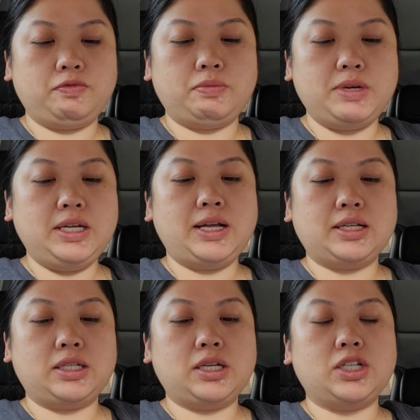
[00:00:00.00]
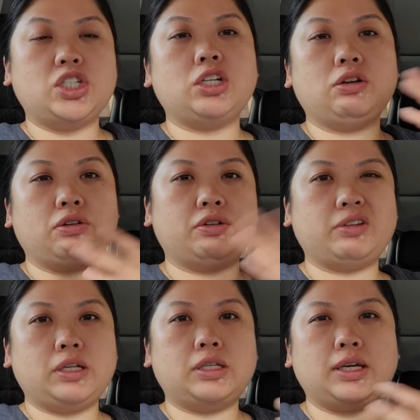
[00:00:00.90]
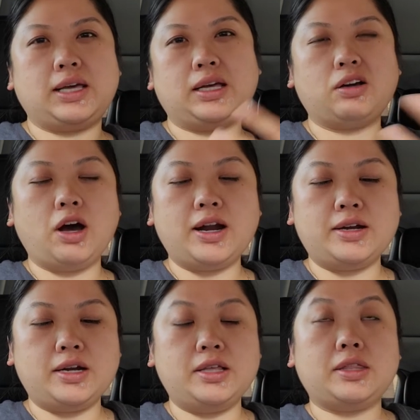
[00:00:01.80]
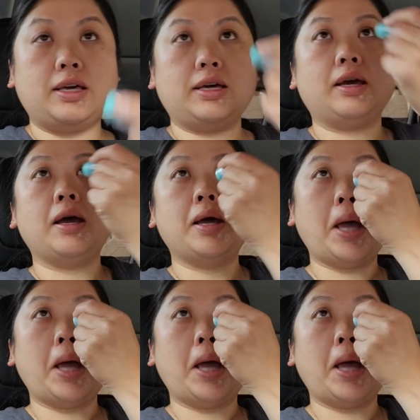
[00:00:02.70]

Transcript: for me not to touch it or to get caught on anything